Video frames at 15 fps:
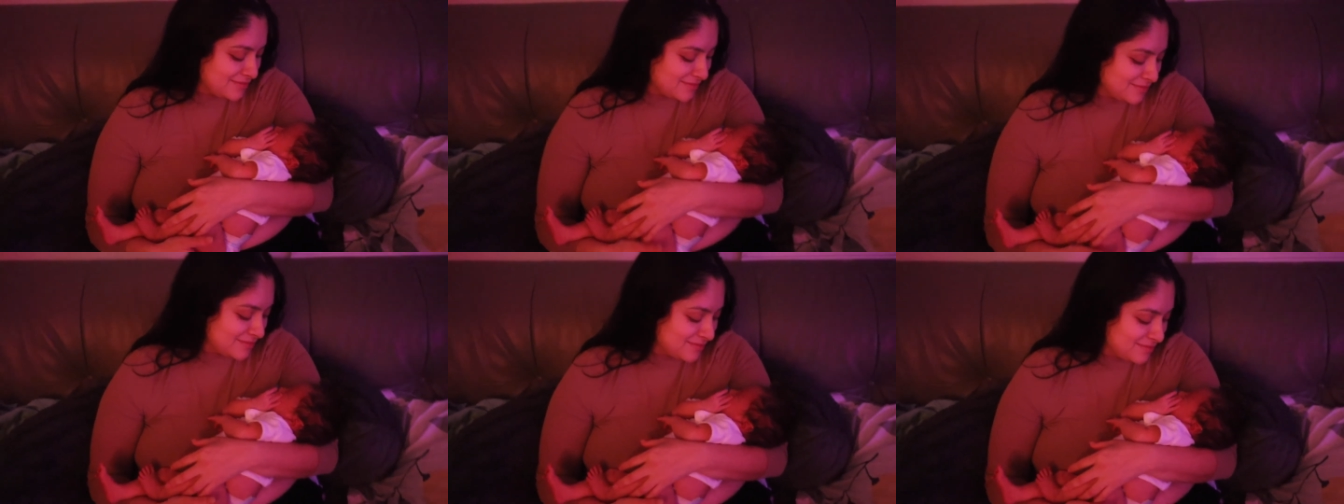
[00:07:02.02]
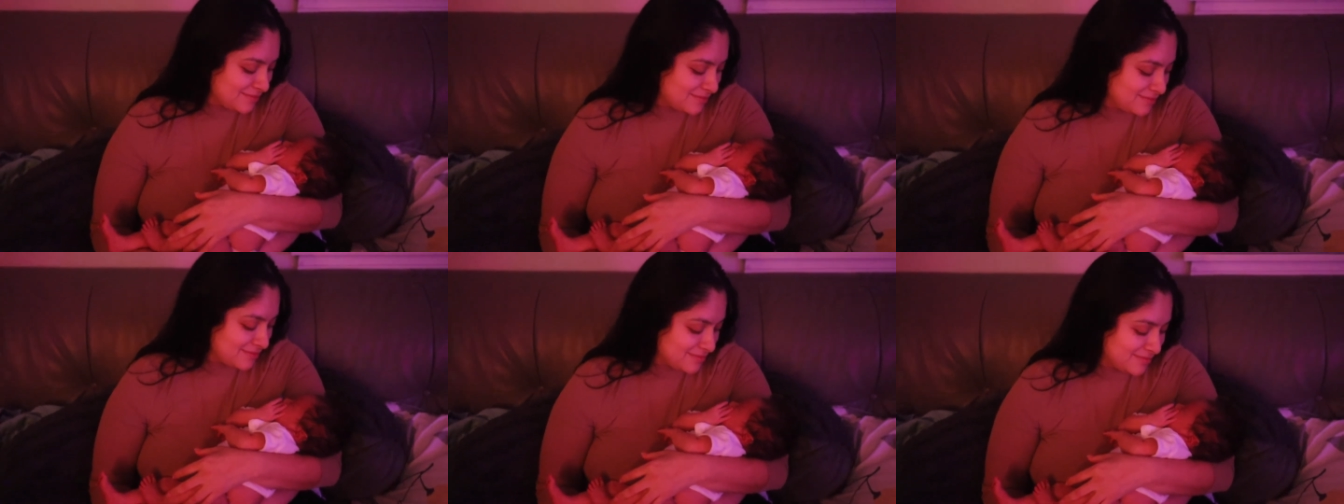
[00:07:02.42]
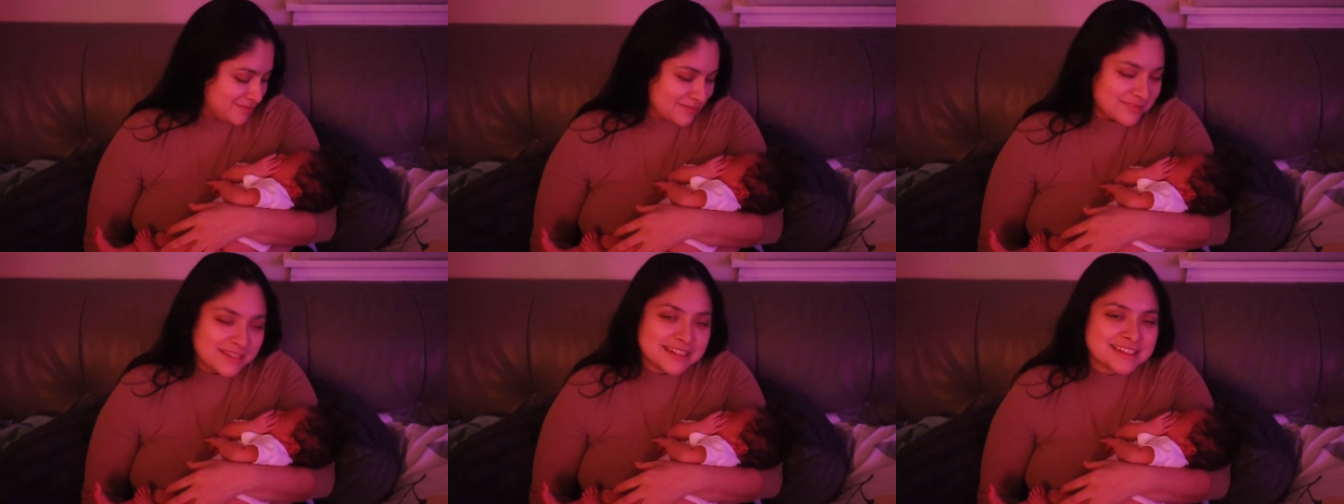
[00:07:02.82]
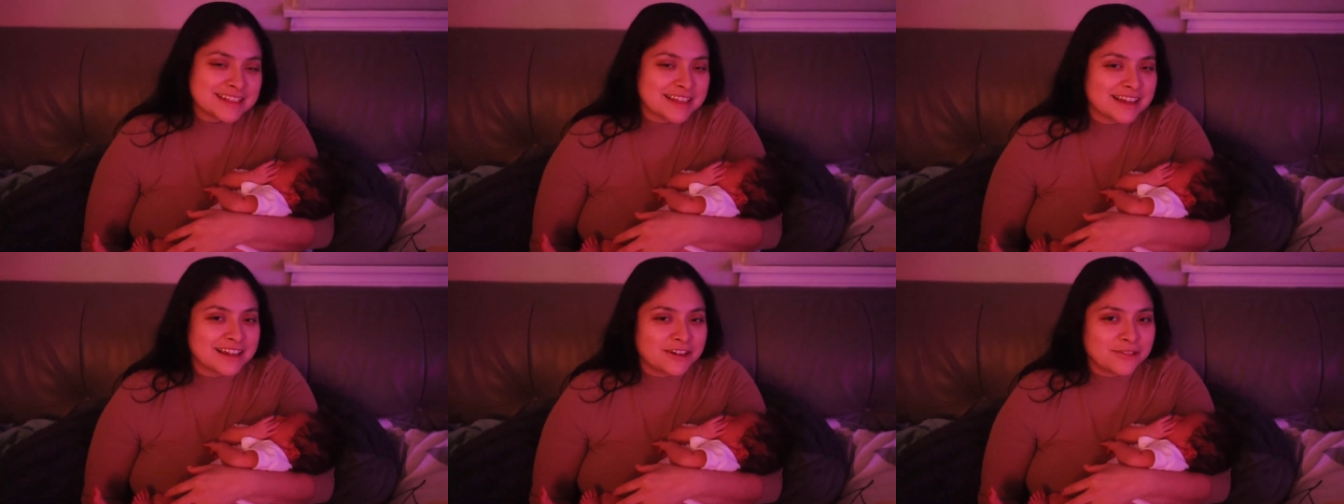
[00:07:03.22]
That's not bad. It's
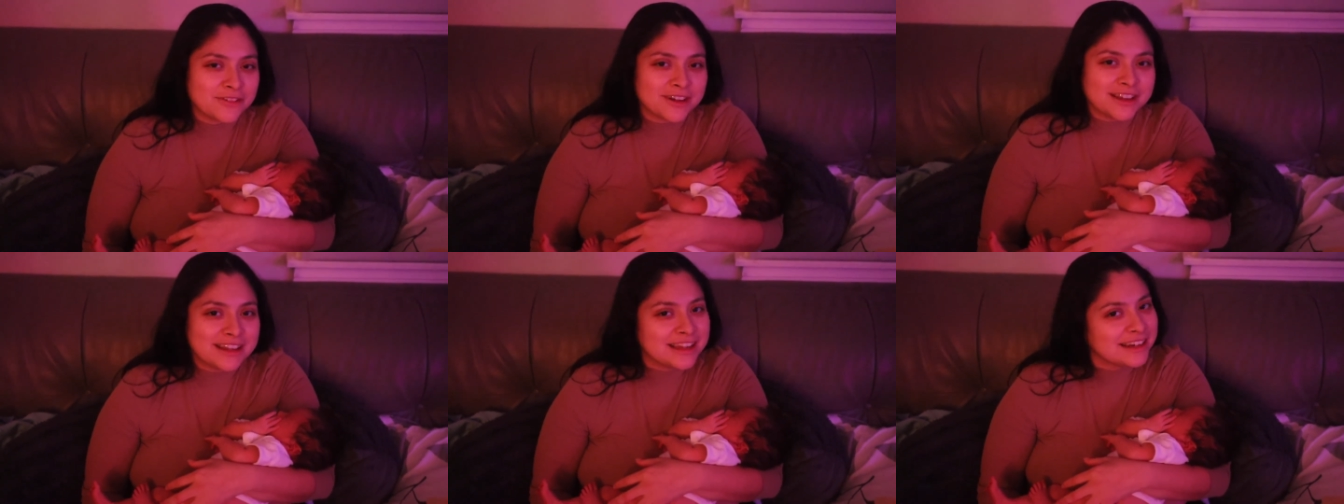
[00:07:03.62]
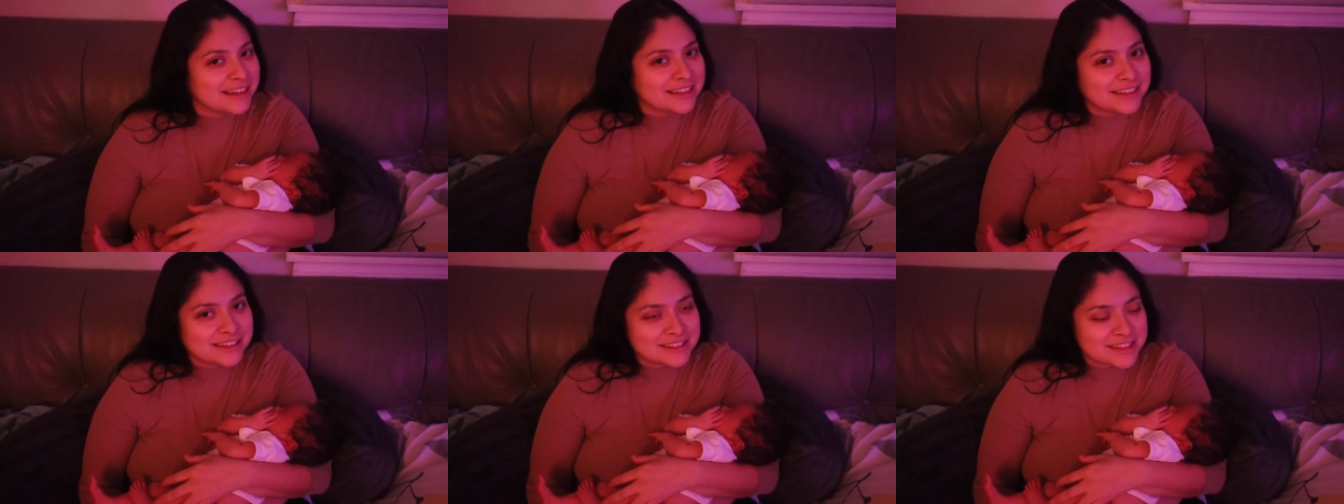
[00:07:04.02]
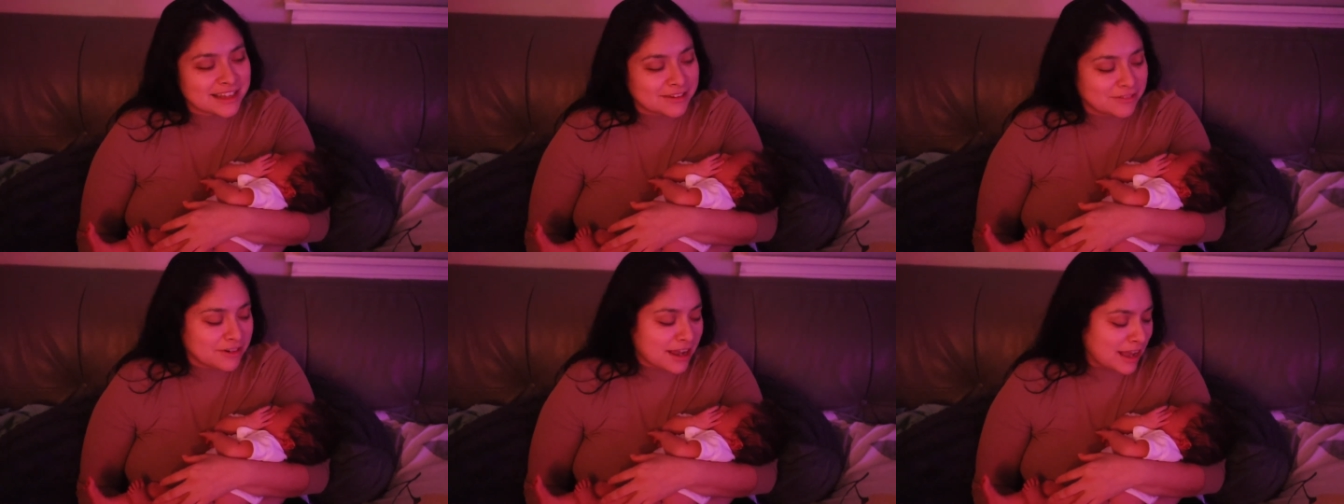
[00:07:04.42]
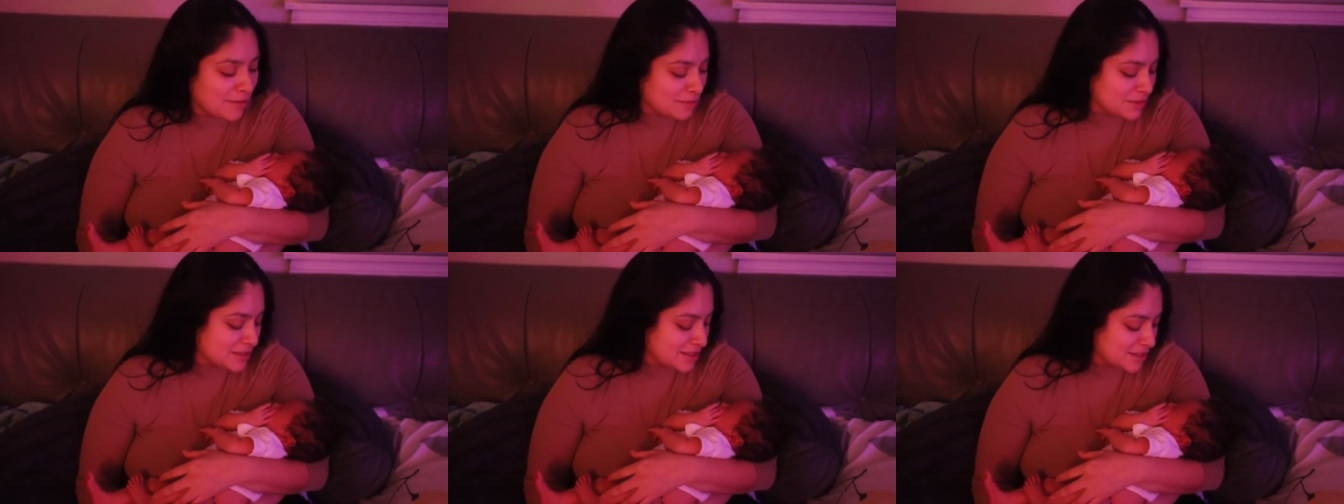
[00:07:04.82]
like I don't want anything to ever
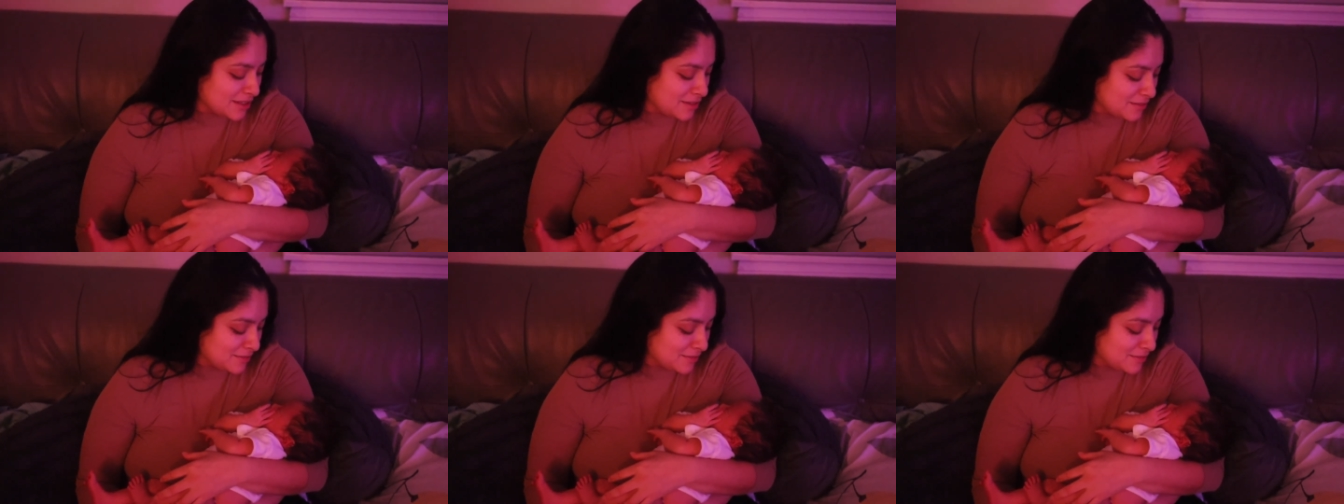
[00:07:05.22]
happen to